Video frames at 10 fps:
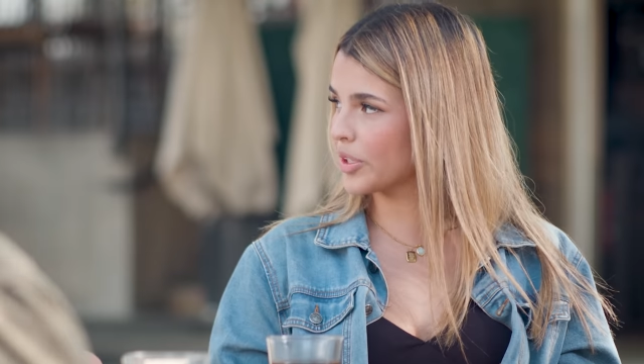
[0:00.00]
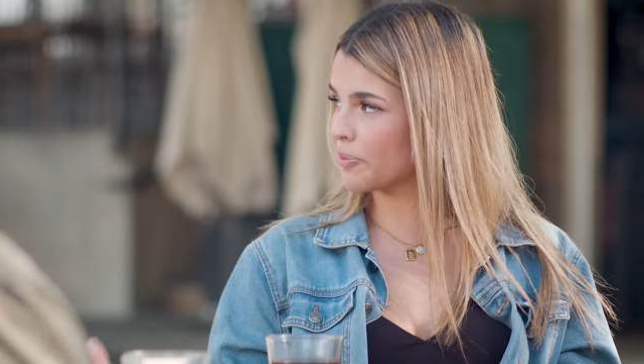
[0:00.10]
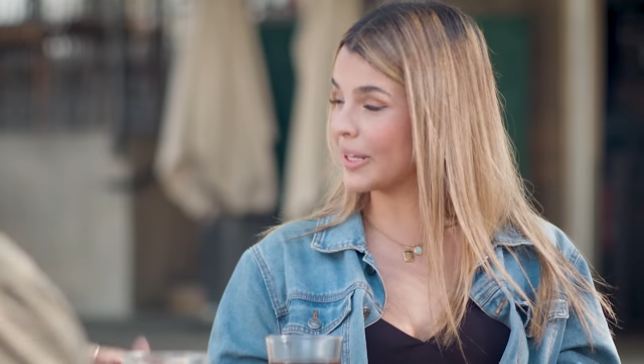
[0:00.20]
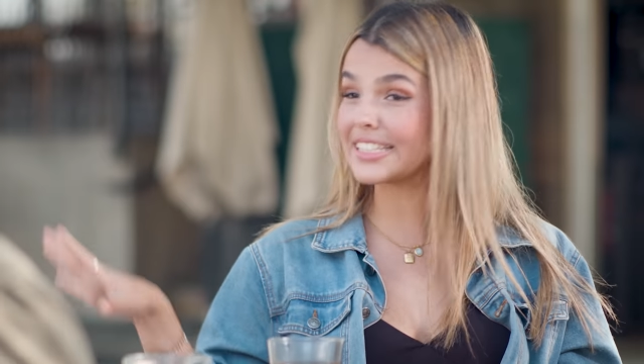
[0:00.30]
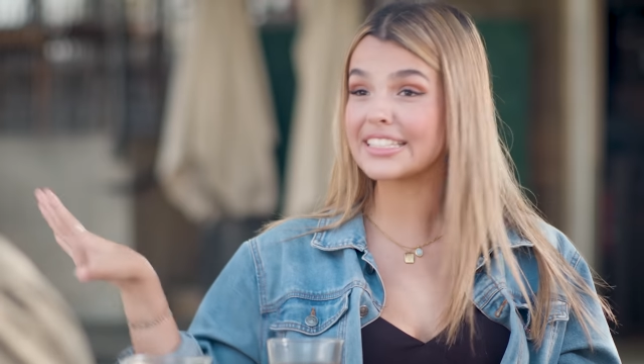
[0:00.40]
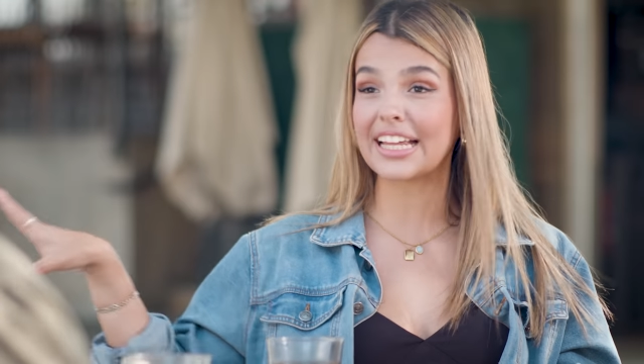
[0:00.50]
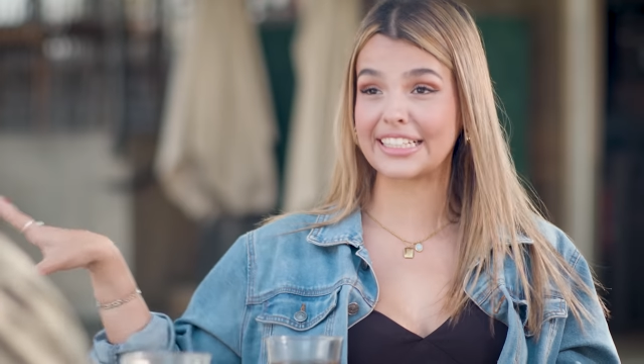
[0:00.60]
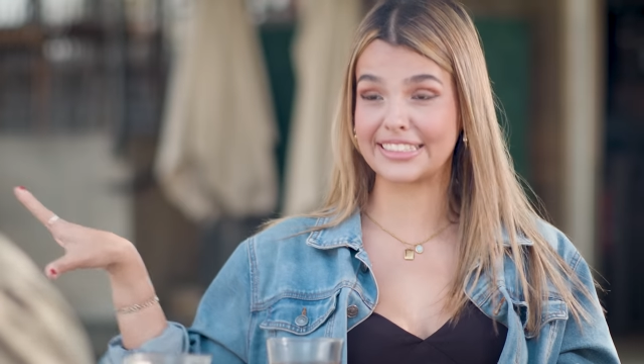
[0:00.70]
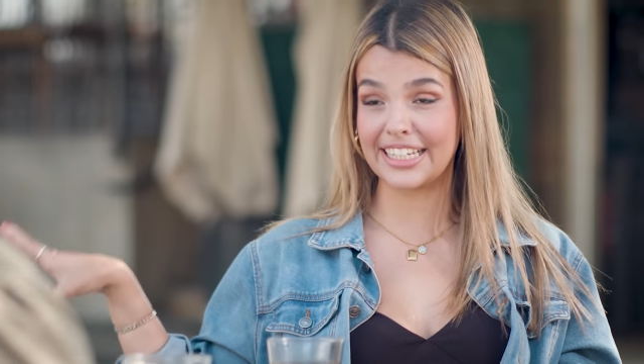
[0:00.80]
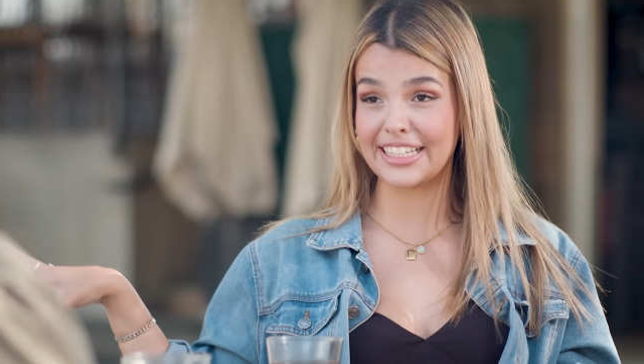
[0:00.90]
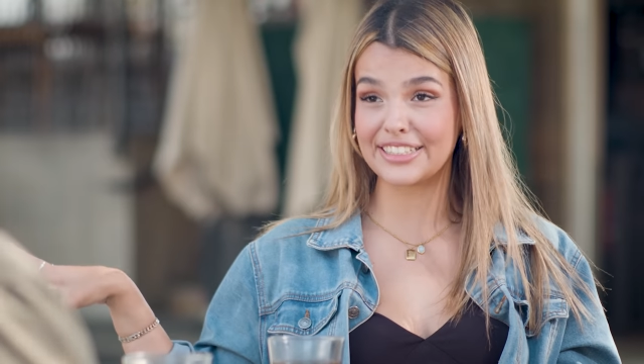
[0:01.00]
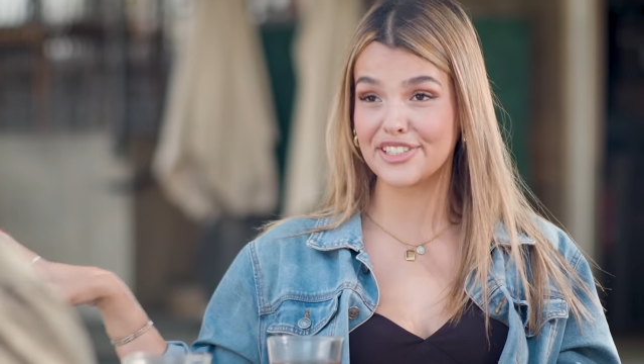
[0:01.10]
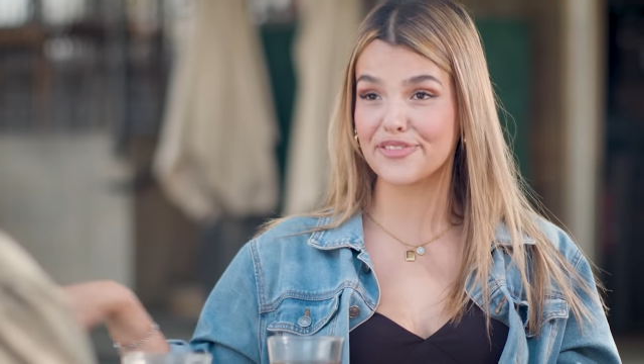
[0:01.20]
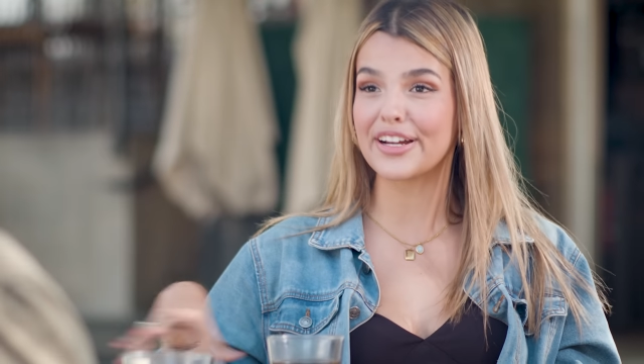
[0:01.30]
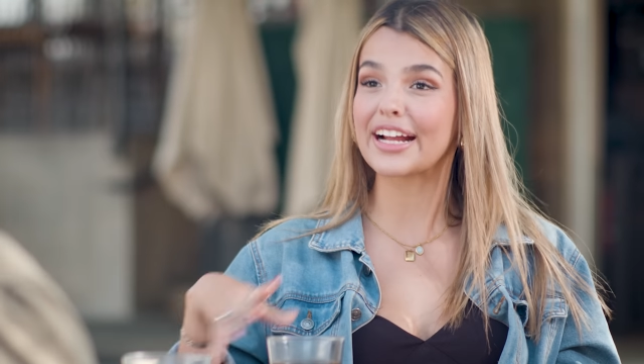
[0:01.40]
with places like this,
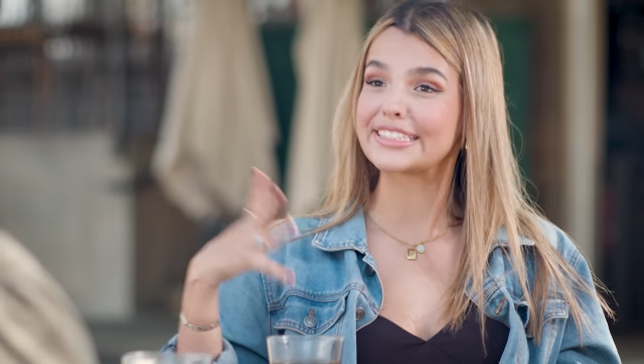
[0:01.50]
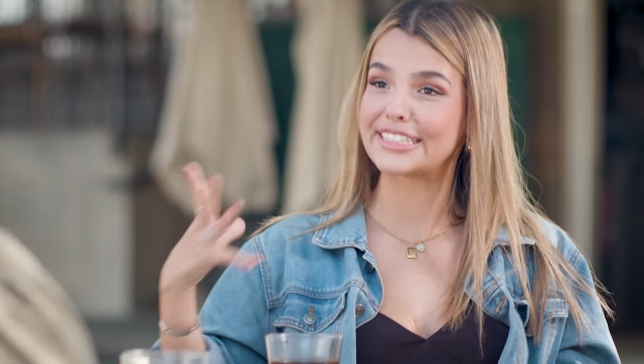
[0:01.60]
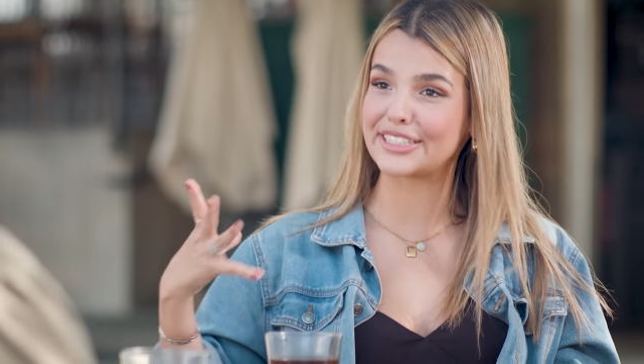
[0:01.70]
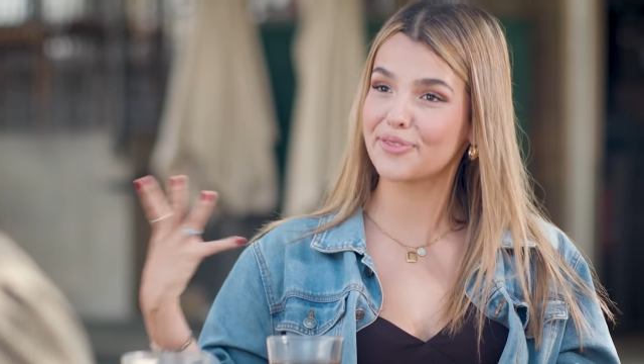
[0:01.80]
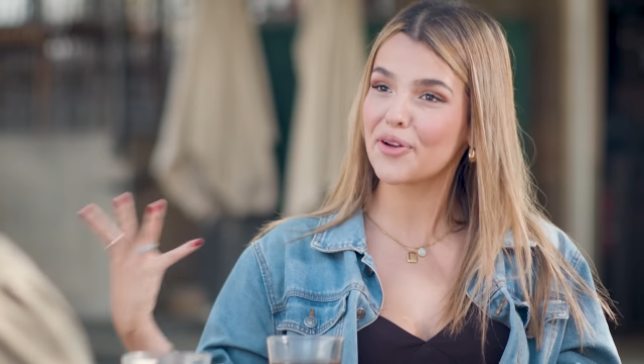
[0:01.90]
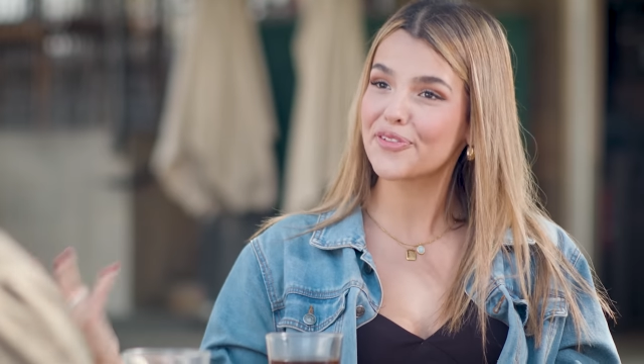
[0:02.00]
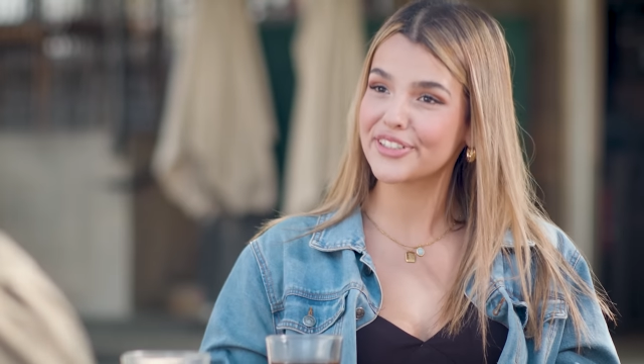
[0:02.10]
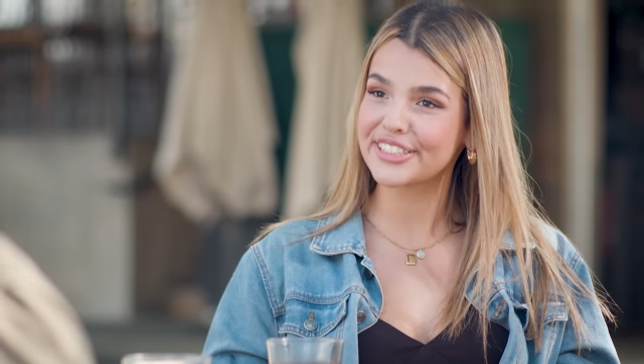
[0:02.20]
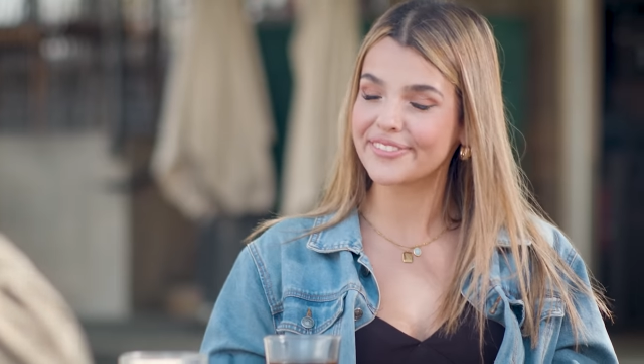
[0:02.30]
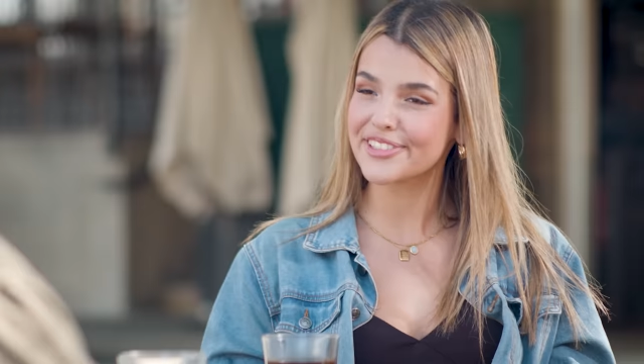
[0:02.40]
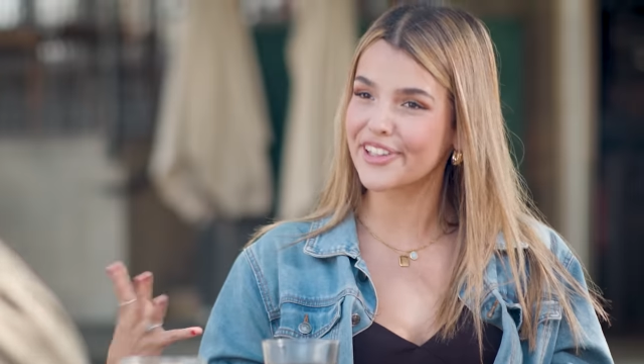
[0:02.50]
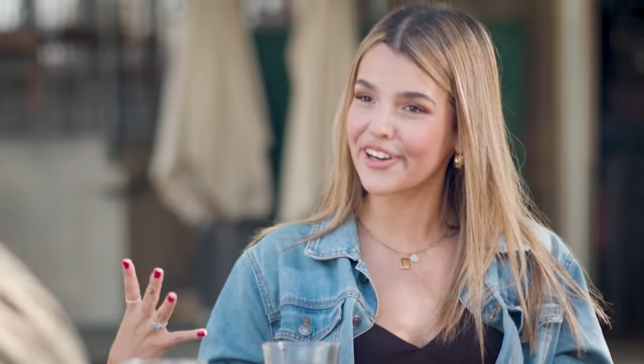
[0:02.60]
it's very accessible for them to